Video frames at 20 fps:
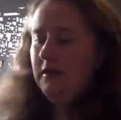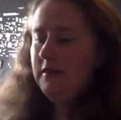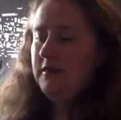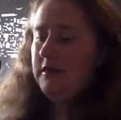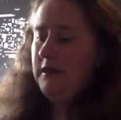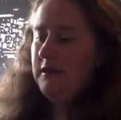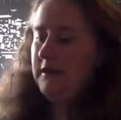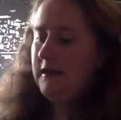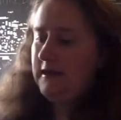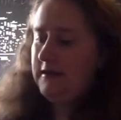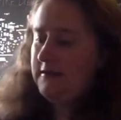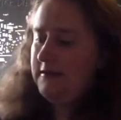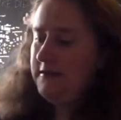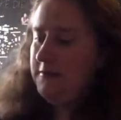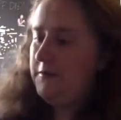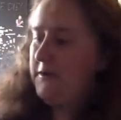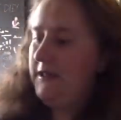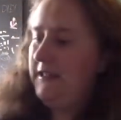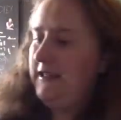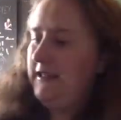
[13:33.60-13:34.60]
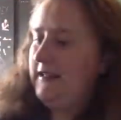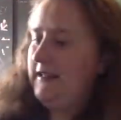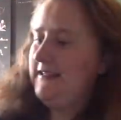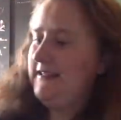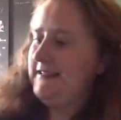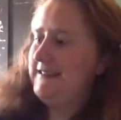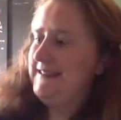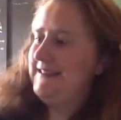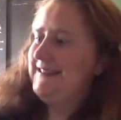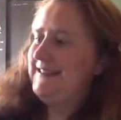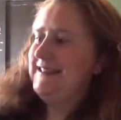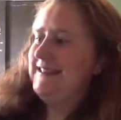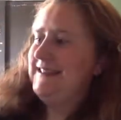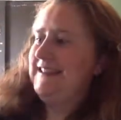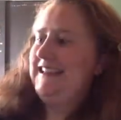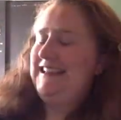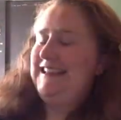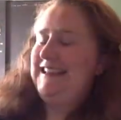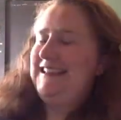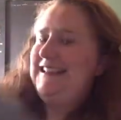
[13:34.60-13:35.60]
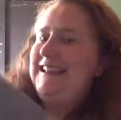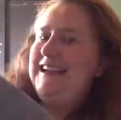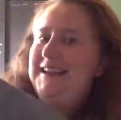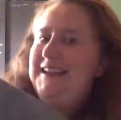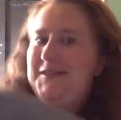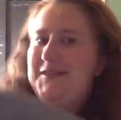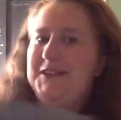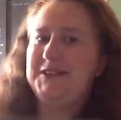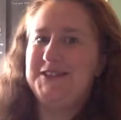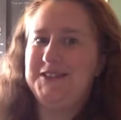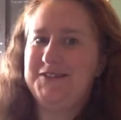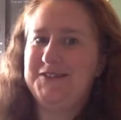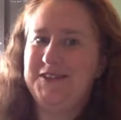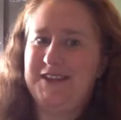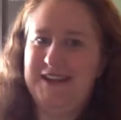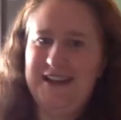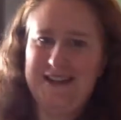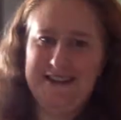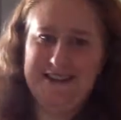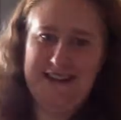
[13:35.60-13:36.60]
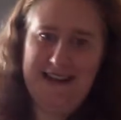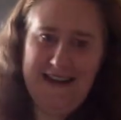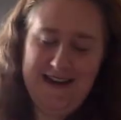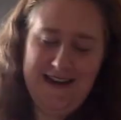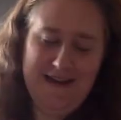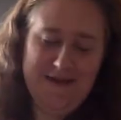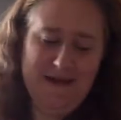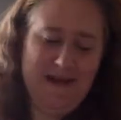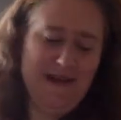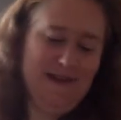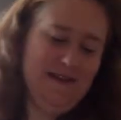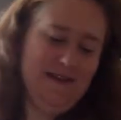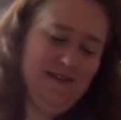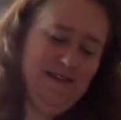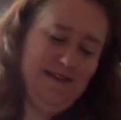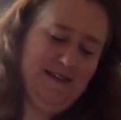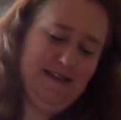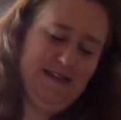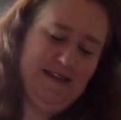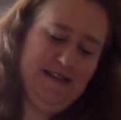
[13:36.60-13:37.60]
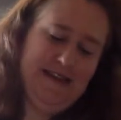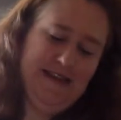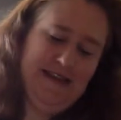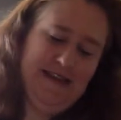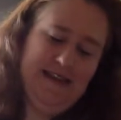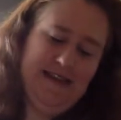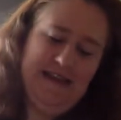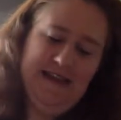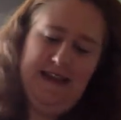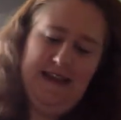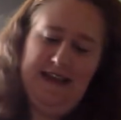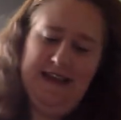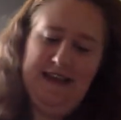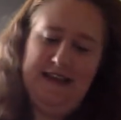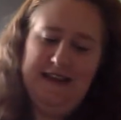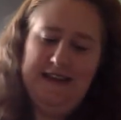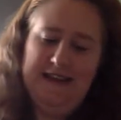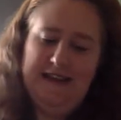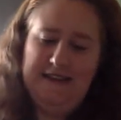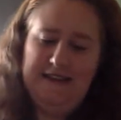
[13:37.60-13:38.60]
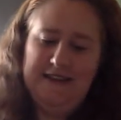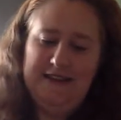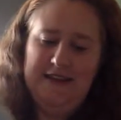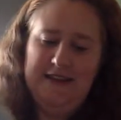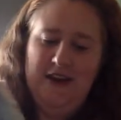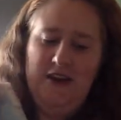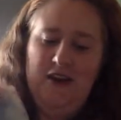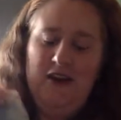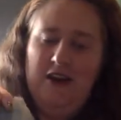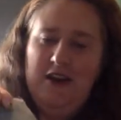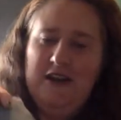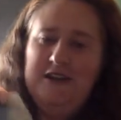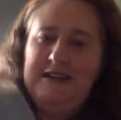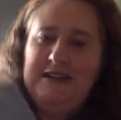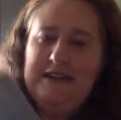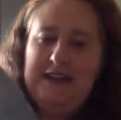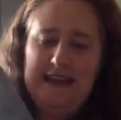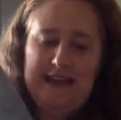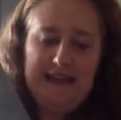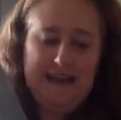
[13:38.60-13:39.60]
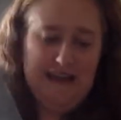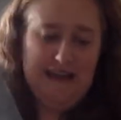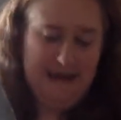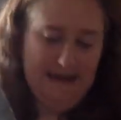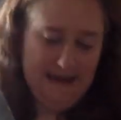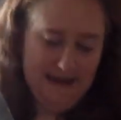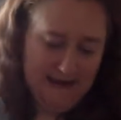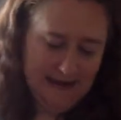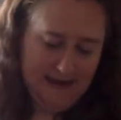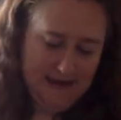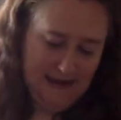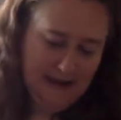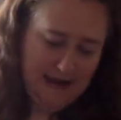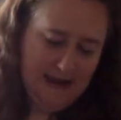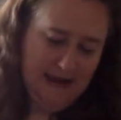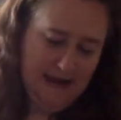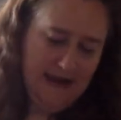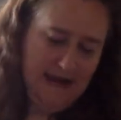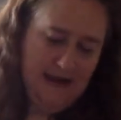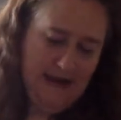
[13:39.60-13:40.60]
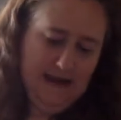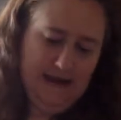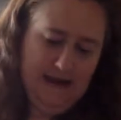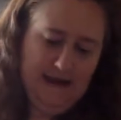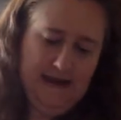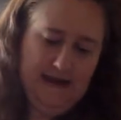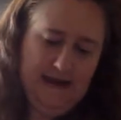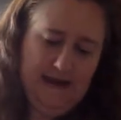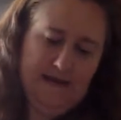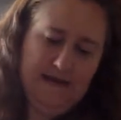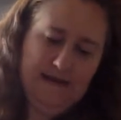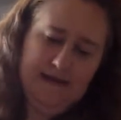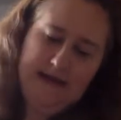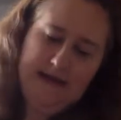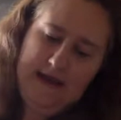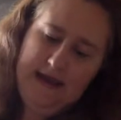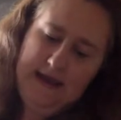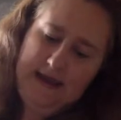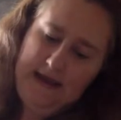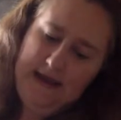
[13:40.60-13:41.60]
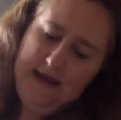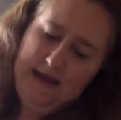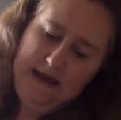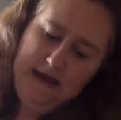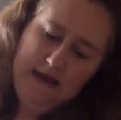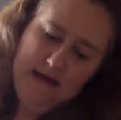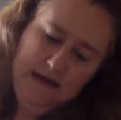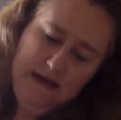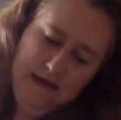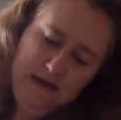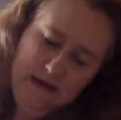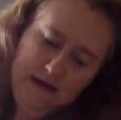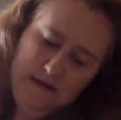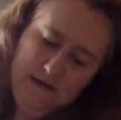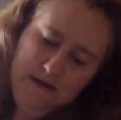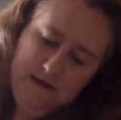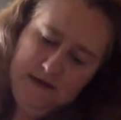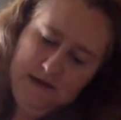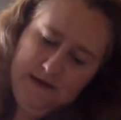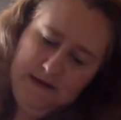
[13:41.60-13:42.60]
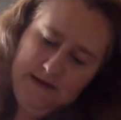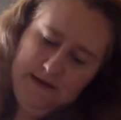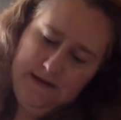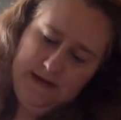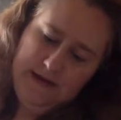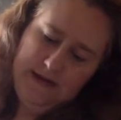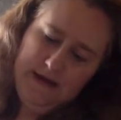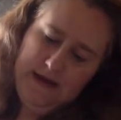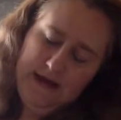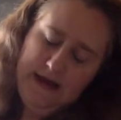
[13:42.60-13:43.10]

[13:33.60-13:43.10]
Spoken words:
The next piece that I'm also very excited about is Haunted, and it is a, what is it?